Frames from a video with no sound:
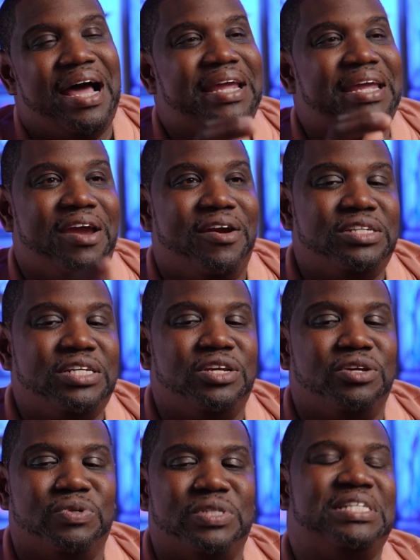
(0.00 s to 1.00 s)
I guarantee
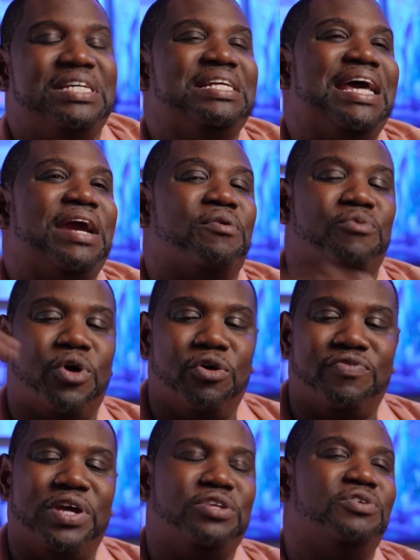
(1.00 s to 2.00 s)
you will see that
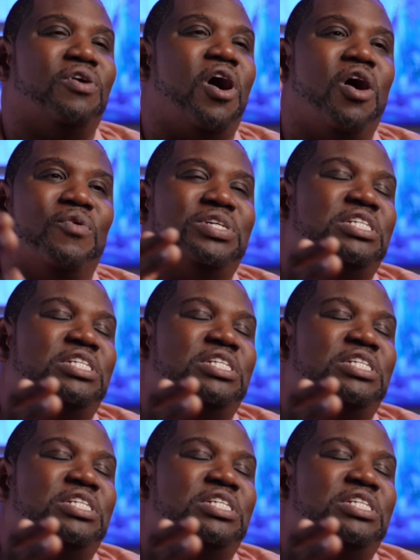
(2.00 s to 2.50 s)
growth that you always